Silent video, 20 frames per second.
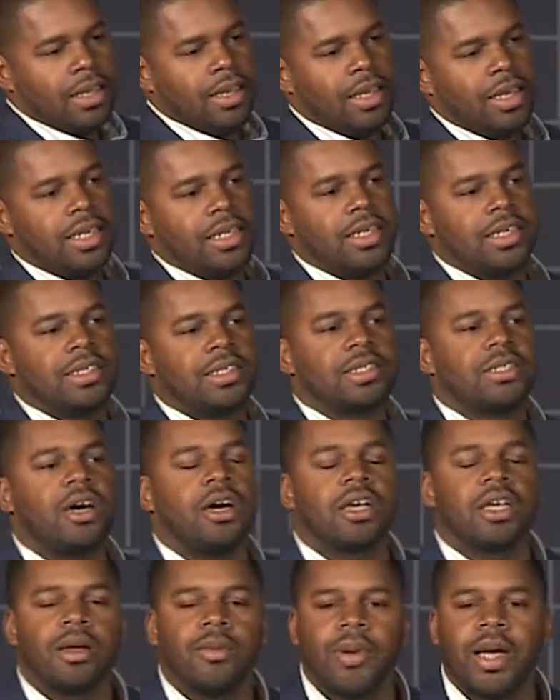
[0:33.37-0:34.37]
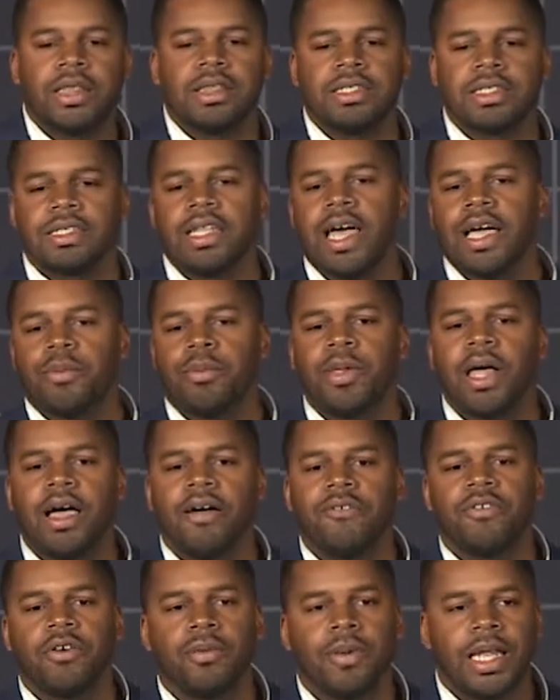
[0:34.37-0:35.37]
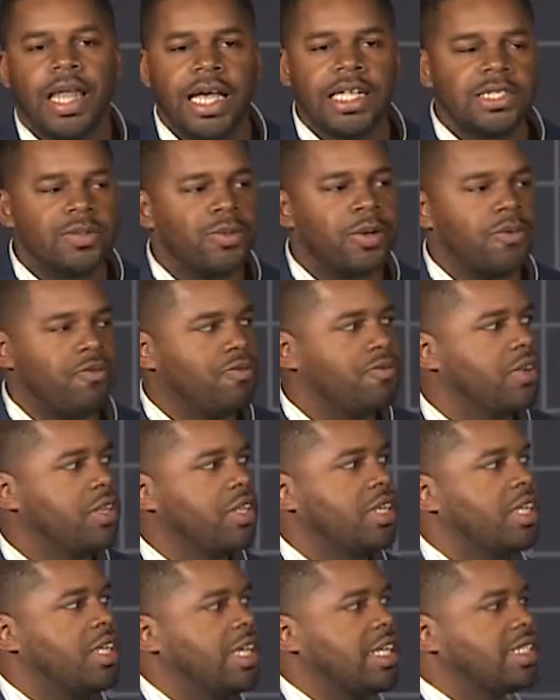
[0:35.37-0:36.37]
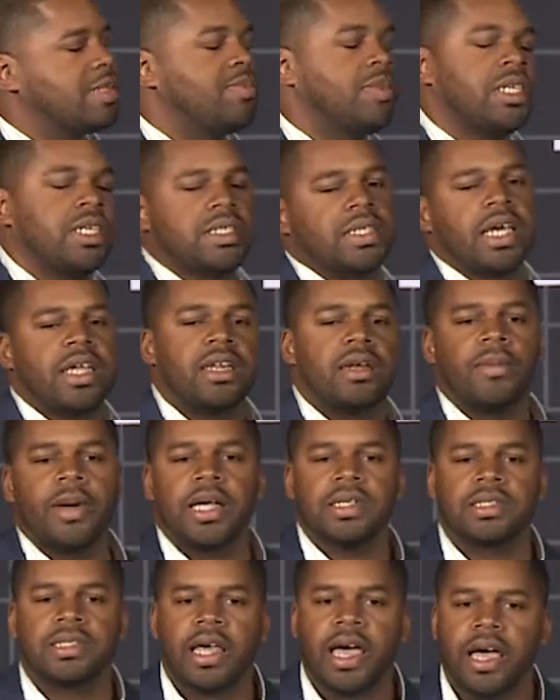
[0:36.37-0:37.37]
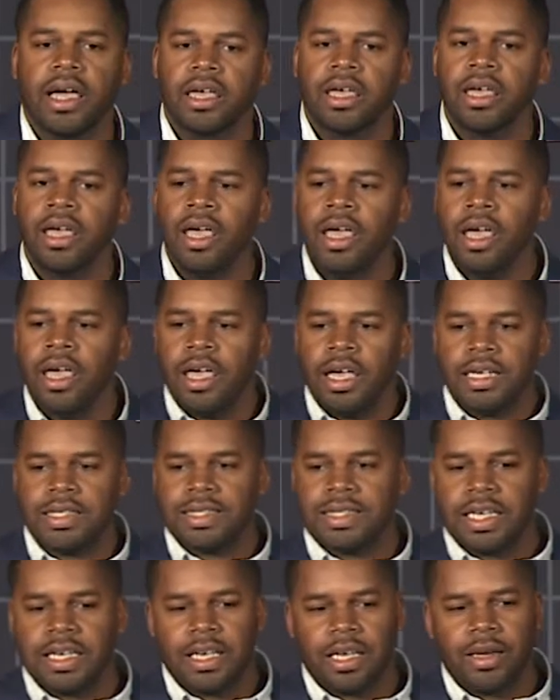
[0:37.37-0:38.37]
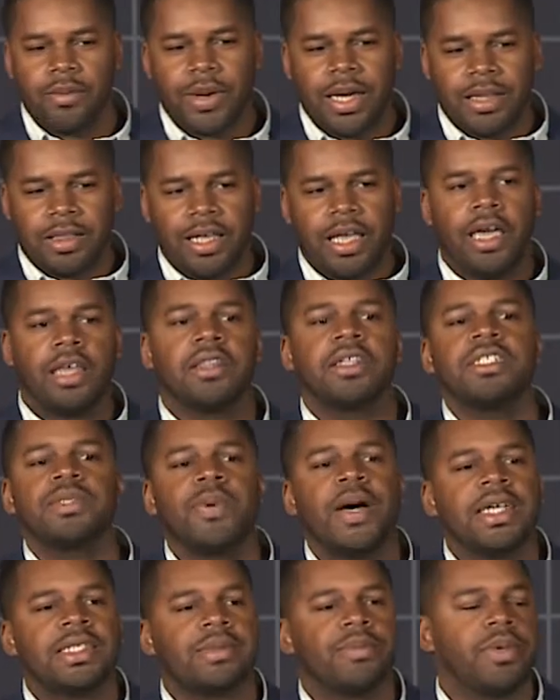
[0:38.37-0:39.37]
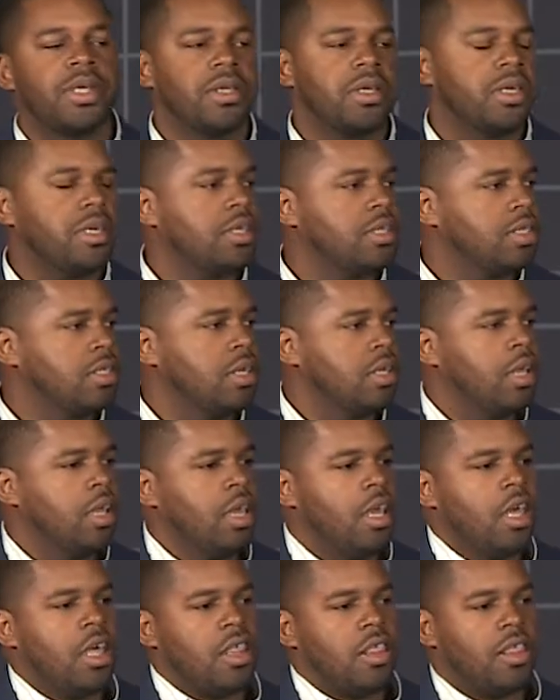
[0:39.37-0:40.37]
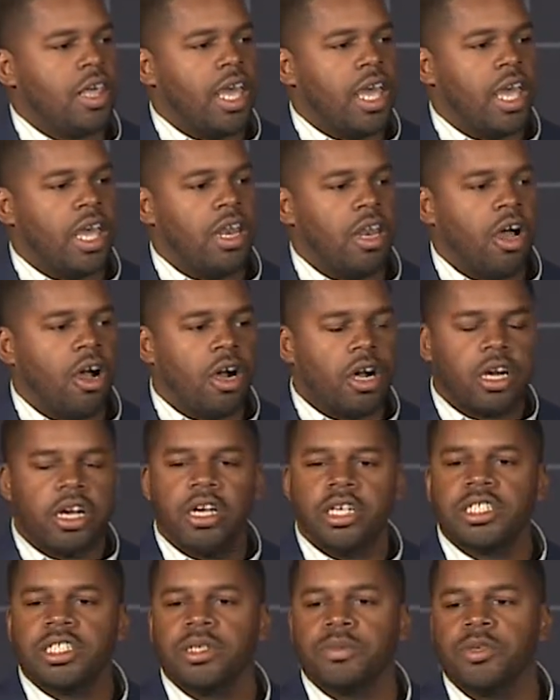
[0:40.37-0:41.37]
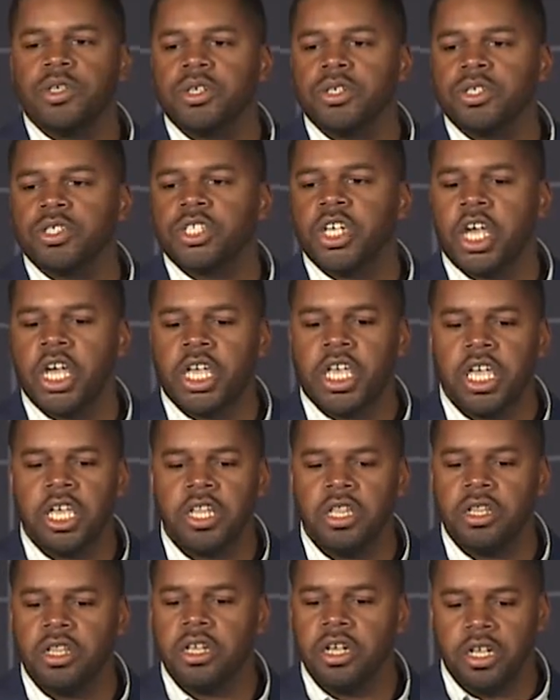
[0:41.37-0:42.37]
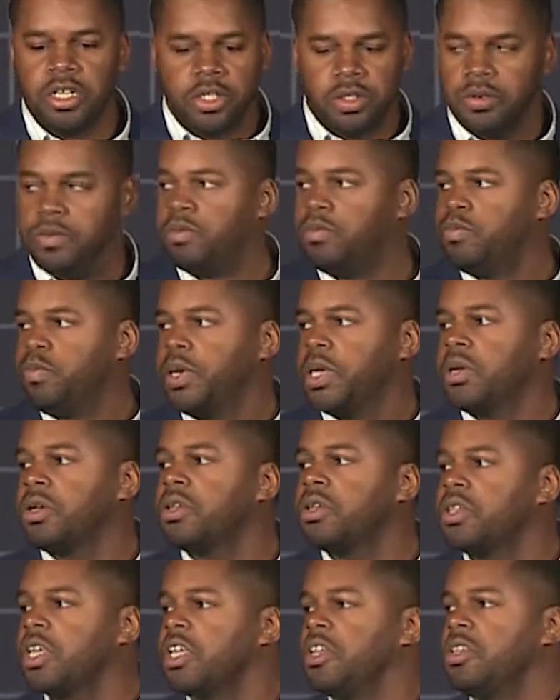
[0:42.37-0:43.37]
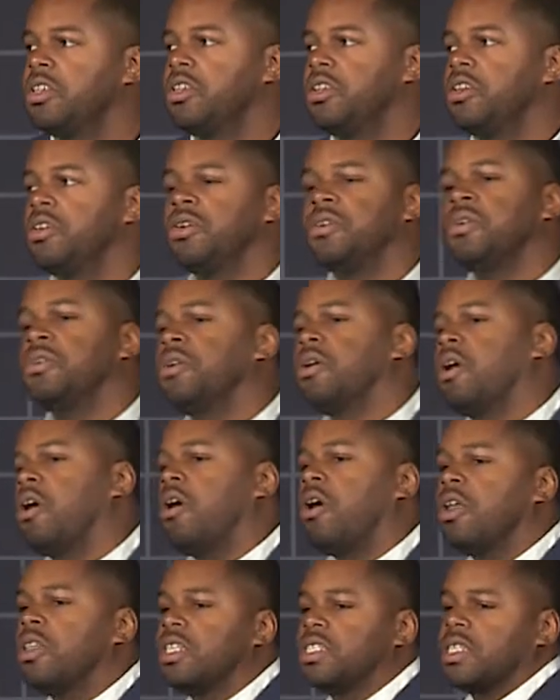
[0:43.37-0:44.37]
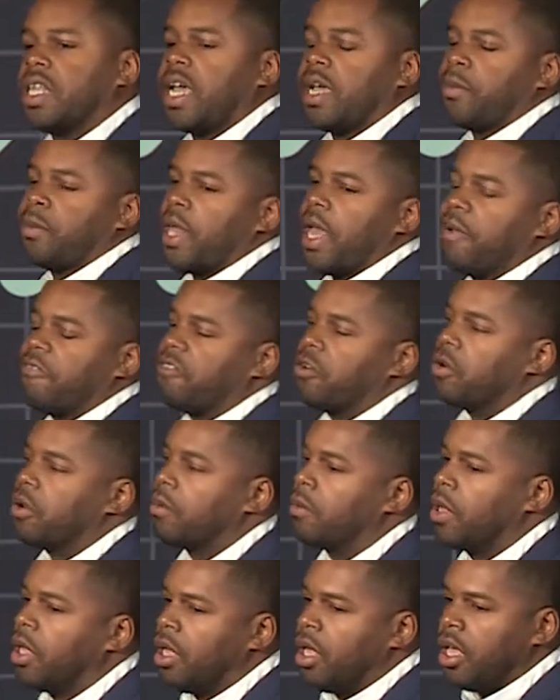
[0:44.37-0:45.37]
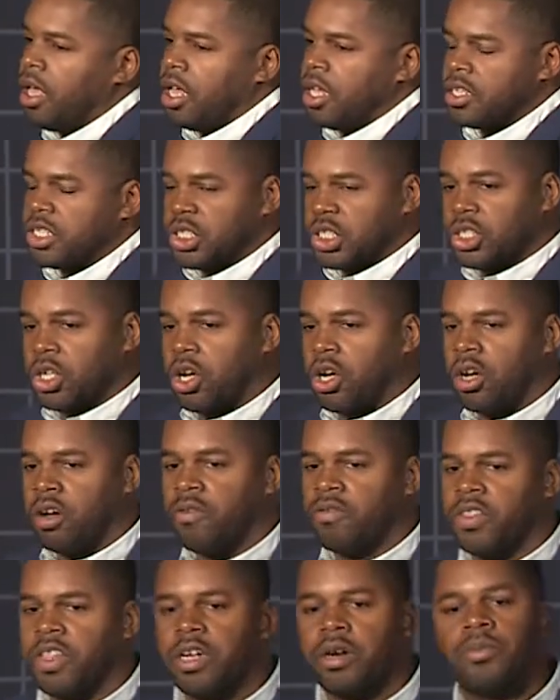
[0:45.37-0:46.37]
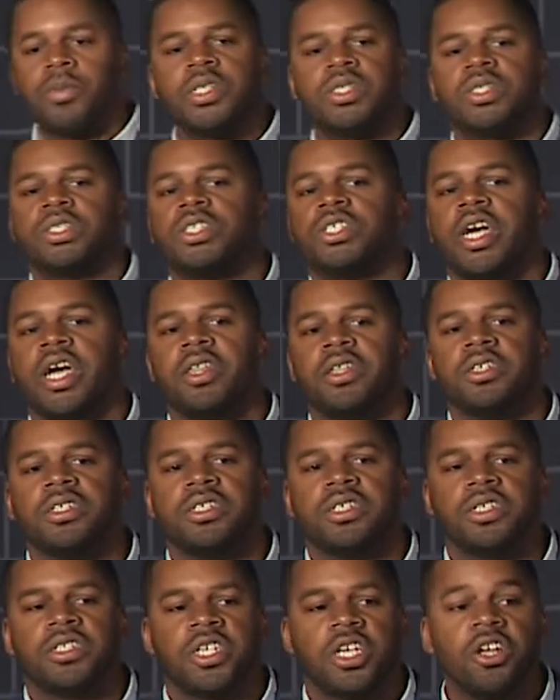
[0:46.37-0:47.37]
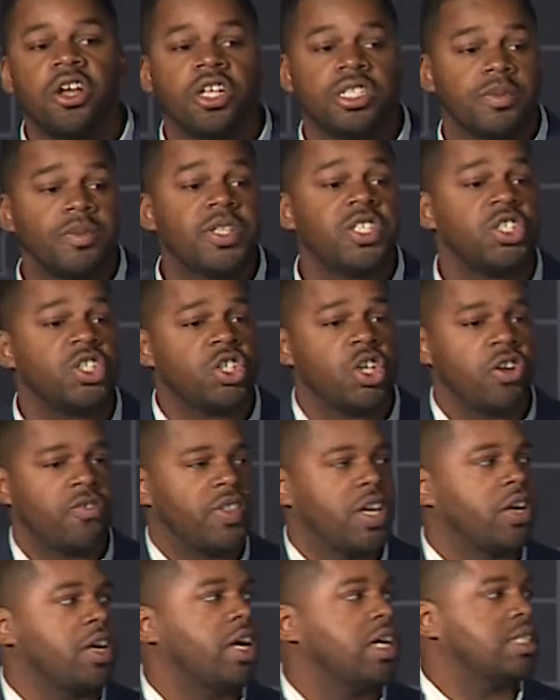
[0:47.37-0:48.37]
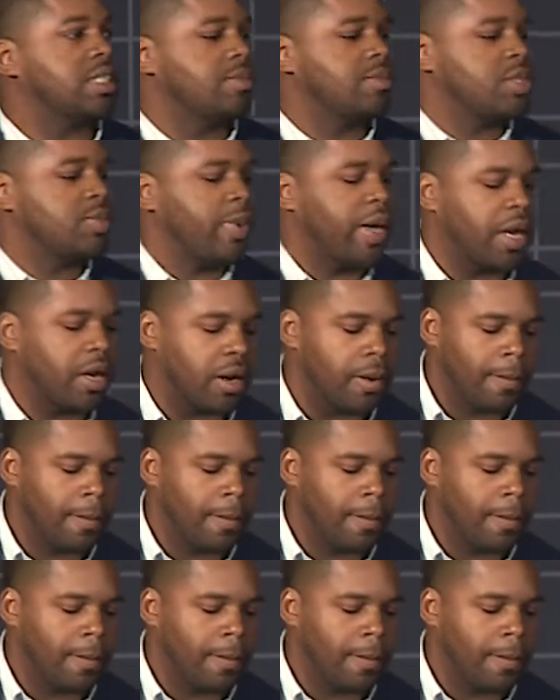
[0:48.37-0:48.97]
is talking about the Slack platform, and that's what really gets me excited about Slack, is thinking about the endless possibilities that our customers can build and do on the Slack platform to solve their business challenges and ultimately serve their customers better.